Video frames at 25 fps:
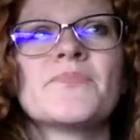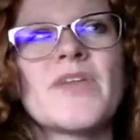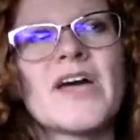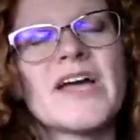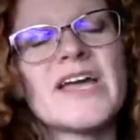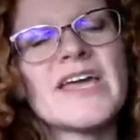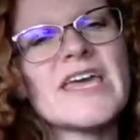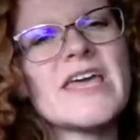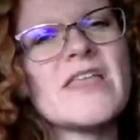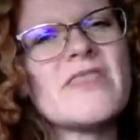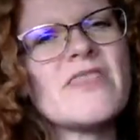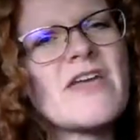
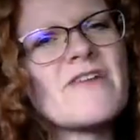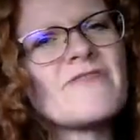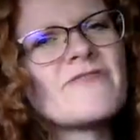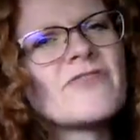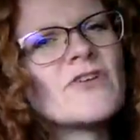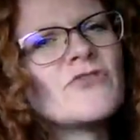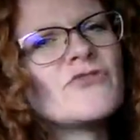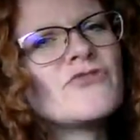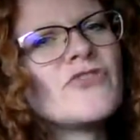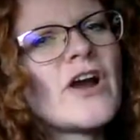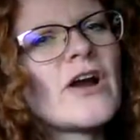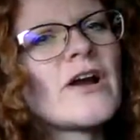again, they
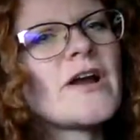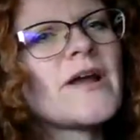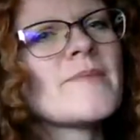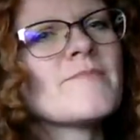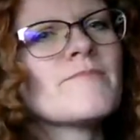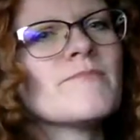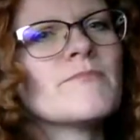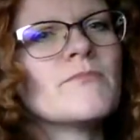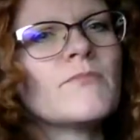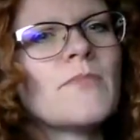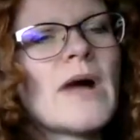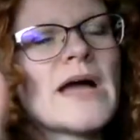feel very
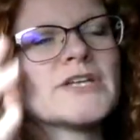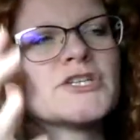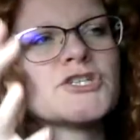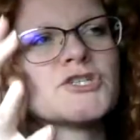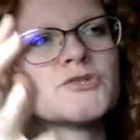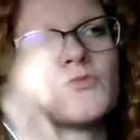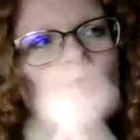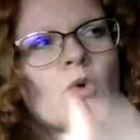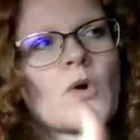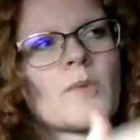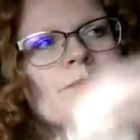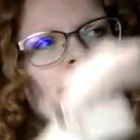
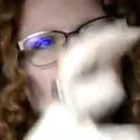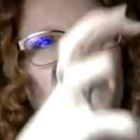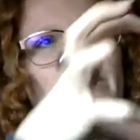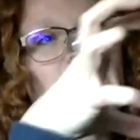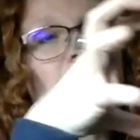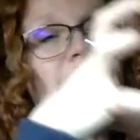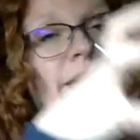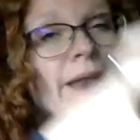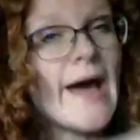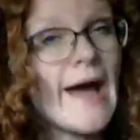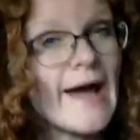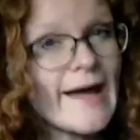much more
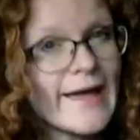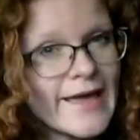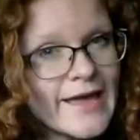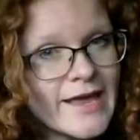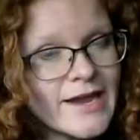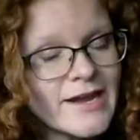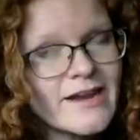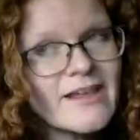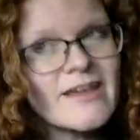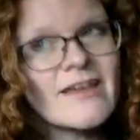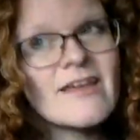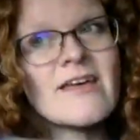
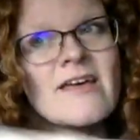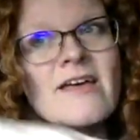benign